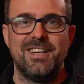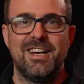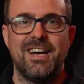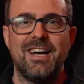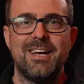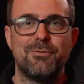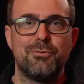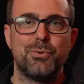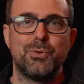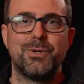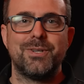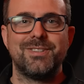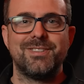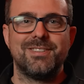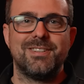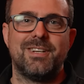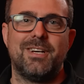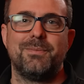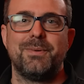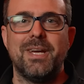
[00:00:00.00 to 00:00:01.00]
Hi
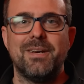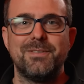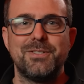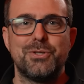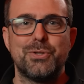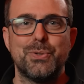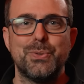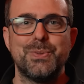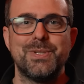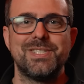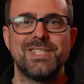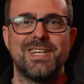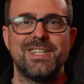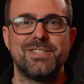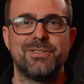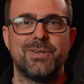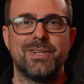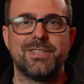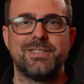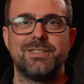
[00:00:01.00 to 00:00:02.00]
everyone, I'm Kevin Drew, Design
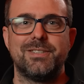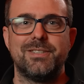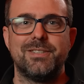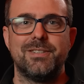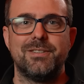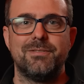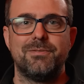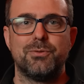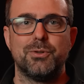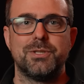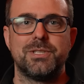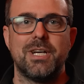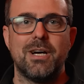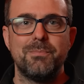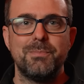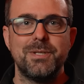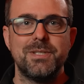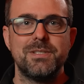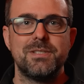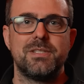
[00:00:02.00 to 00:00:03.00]
Director for
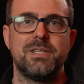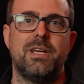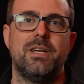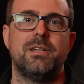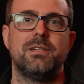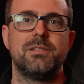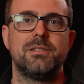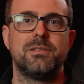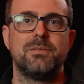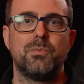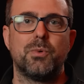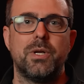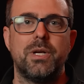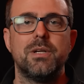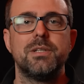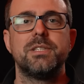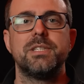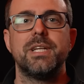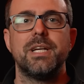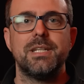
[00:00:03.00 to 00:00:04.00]
Zombies, and we're
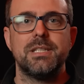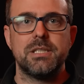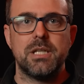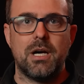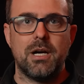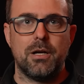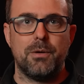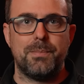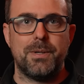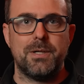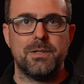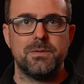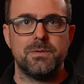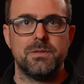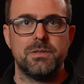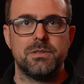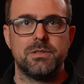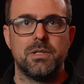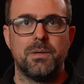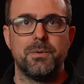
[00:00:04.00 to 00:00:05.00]
here today to talk
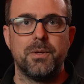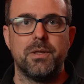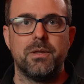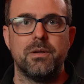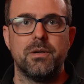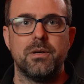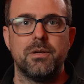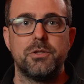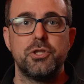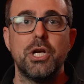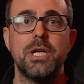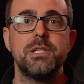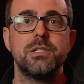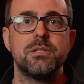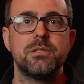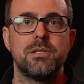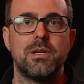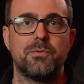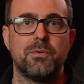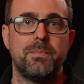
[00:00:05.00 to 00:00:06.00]
about some of the
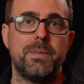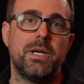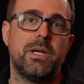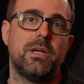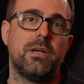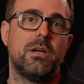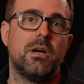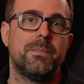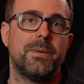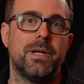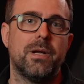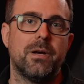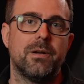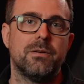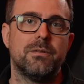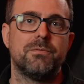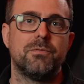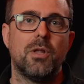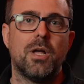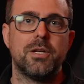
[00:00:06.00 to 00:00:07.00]
changes that we're making coming out
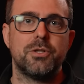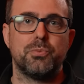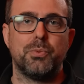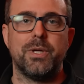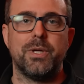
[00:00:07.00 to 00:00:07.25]
of launch